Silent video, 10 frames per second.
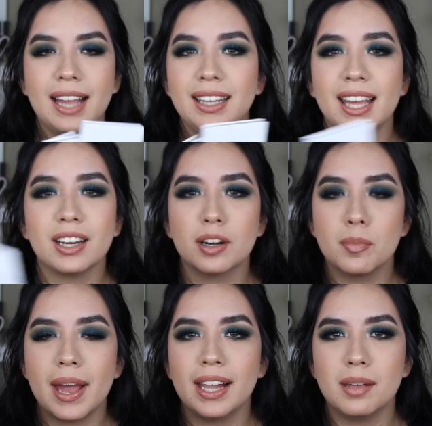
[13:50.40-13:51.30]
I like her
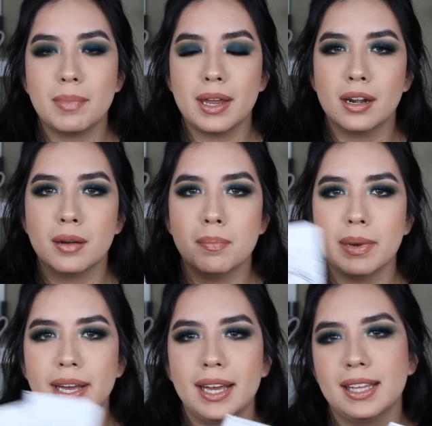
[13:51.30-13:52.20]
palette better,
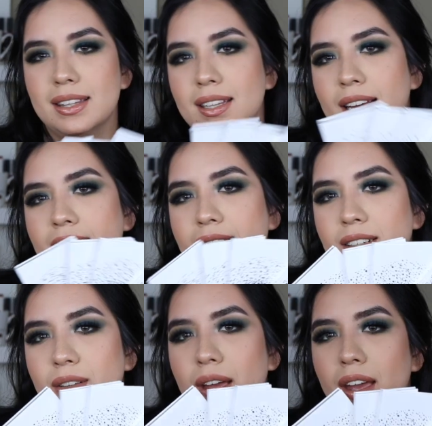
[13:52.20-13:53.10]
but I think
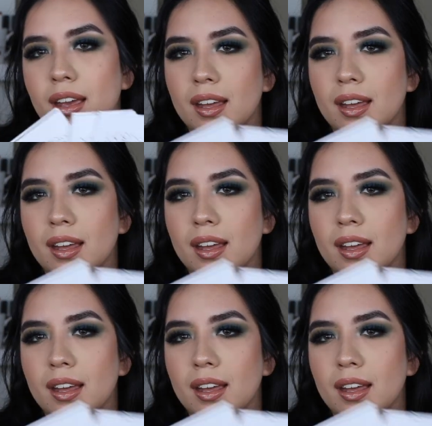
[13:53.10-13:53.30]
they're okay.